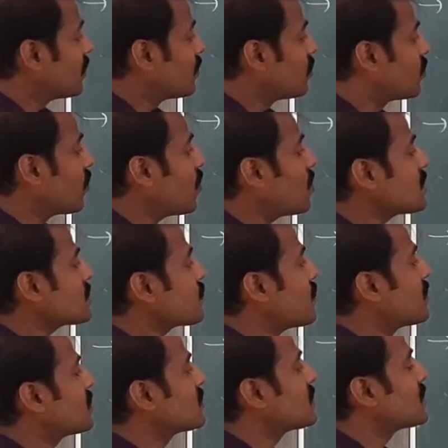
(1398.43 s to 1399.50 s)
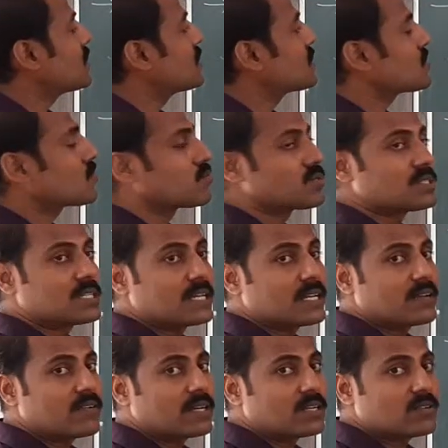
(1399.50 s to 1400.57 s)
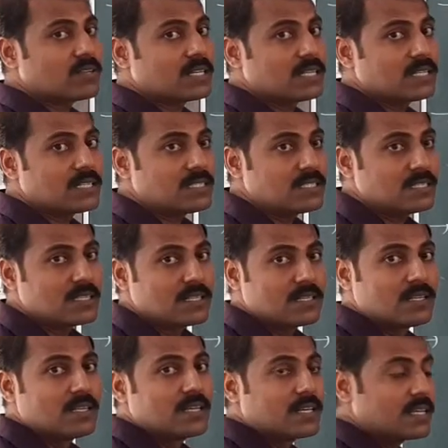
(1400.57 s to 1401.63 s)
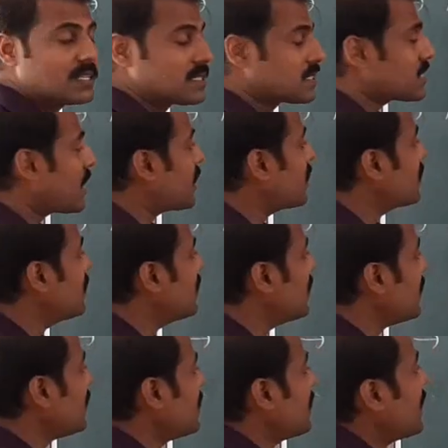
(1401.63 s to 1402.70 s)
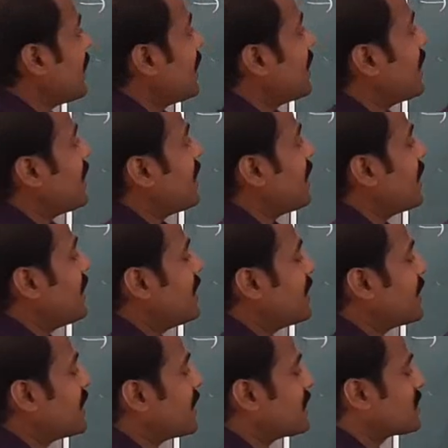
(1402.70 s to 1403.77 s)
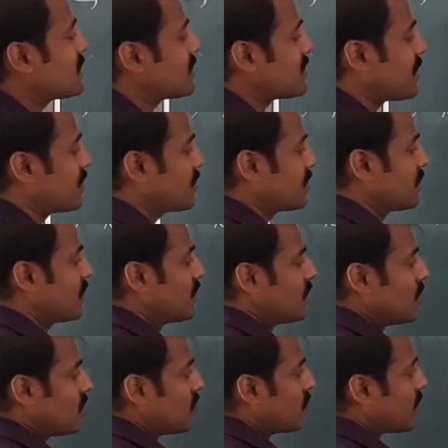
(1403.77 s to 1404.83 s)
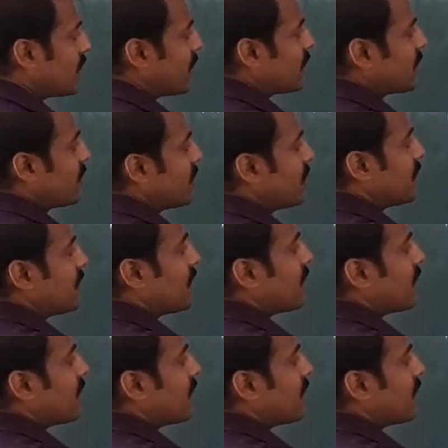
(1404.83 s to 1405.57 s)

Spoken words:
those functions whose derivative is inside the integration set. Okay, here